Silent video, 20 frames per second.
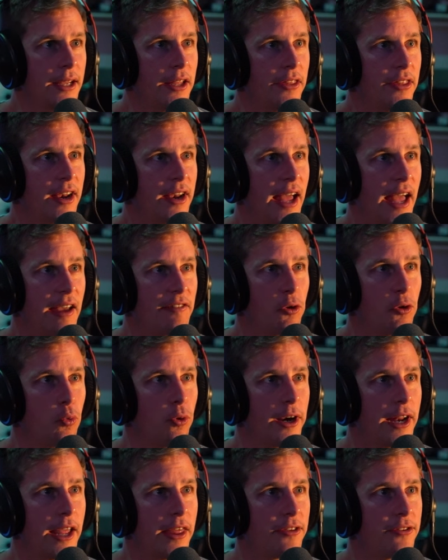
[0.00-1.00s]
Then I have a
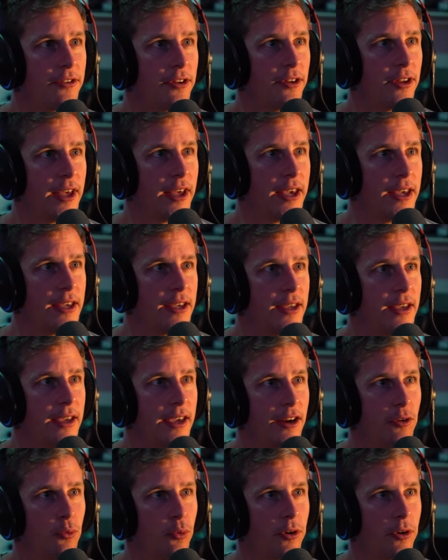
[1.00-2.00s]
1/8 delay
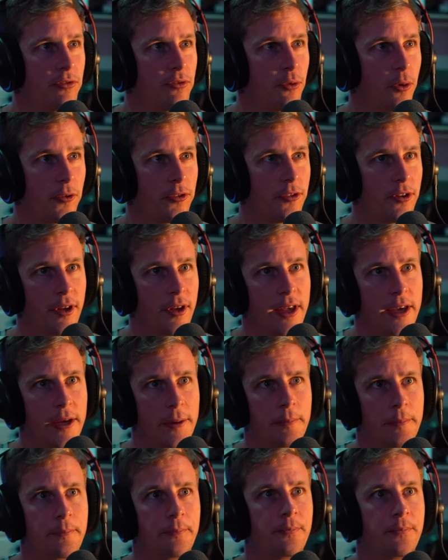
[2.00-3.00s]
and a 1/4 delay.
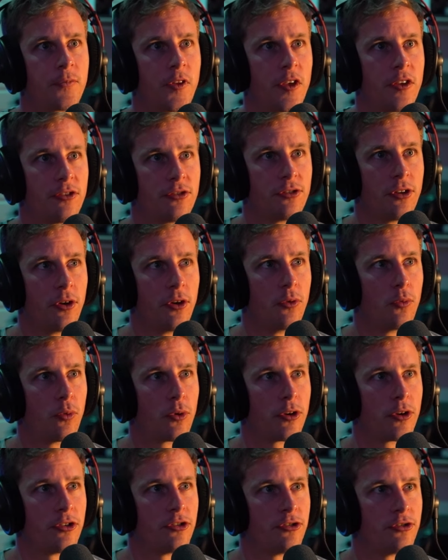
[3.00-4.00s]
So we're
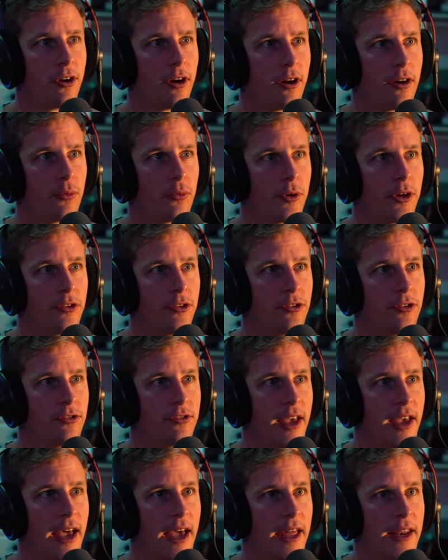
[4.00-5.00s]
going to start with
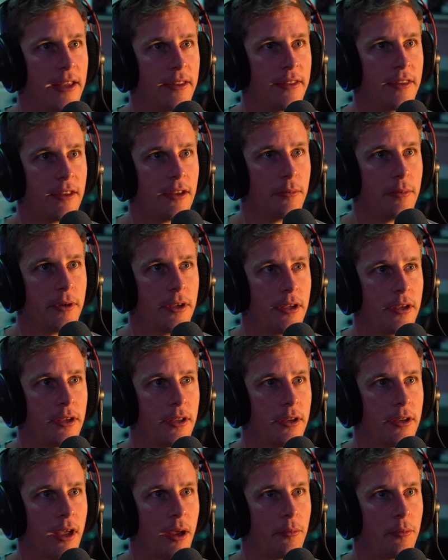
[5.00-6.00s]
just adding them
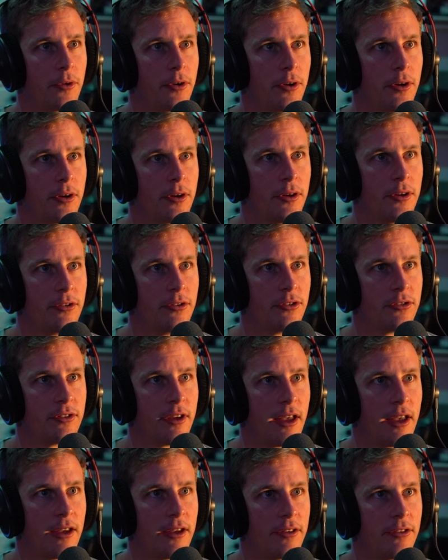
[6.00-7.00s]
in. I'm going to just
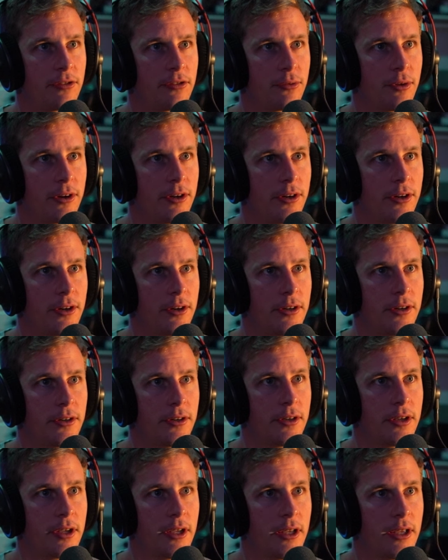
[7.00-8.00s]
highlight this one right here,
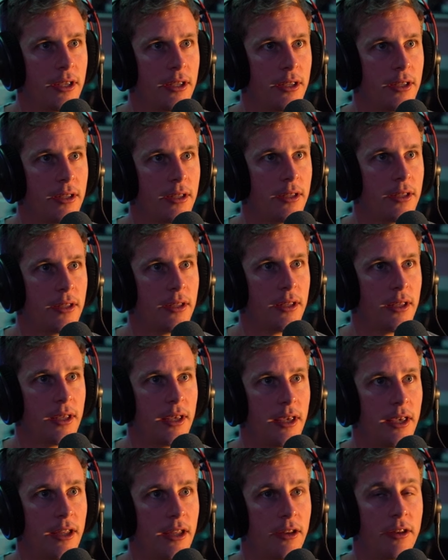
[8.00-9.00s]

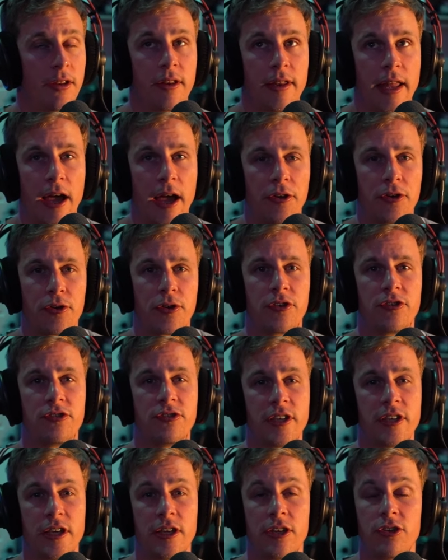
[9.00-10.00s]
and now you're going to
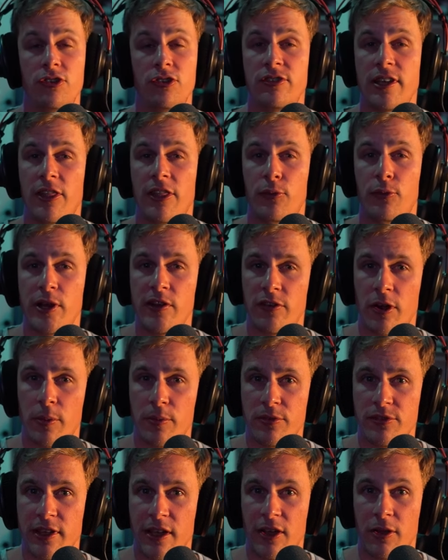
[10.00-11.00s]
see just how the
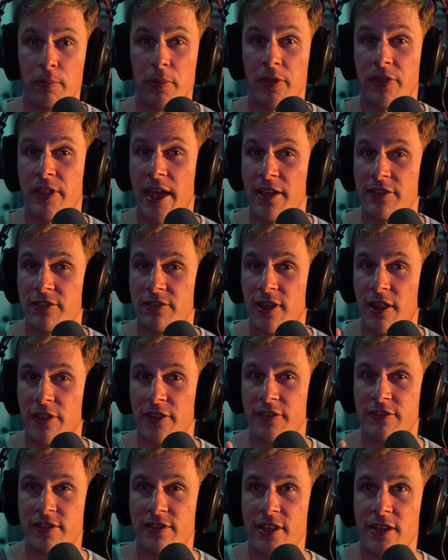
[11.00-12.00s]
reverbs sound, but that's not
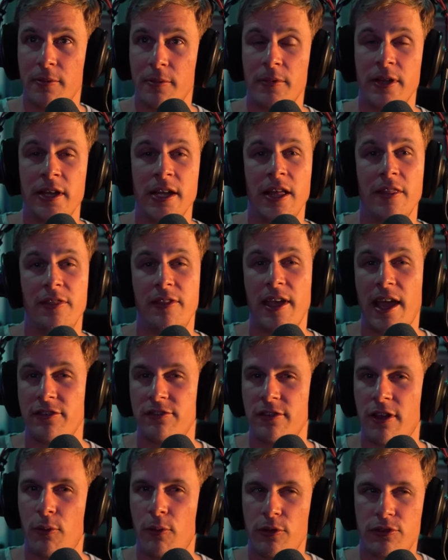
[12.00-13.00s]
the tip. That's
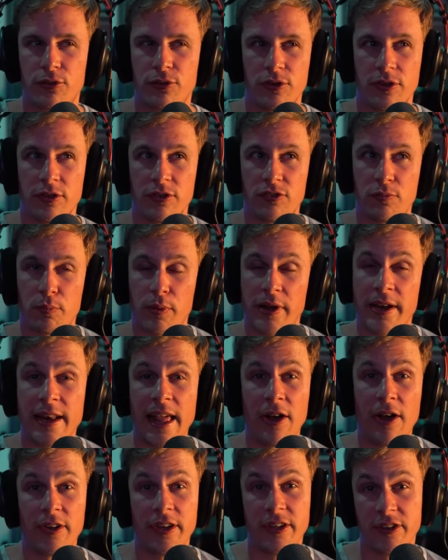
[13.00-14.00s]
not what's going to spread it
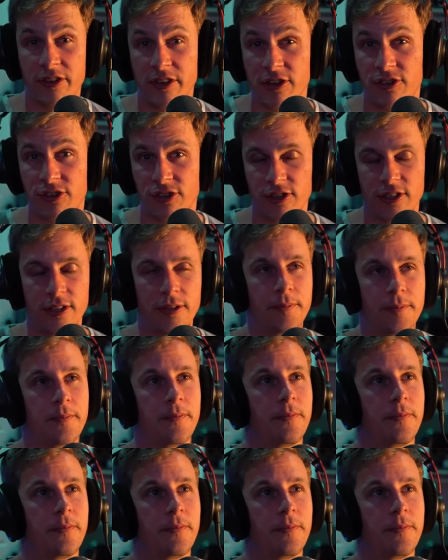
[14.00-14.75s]
out initially.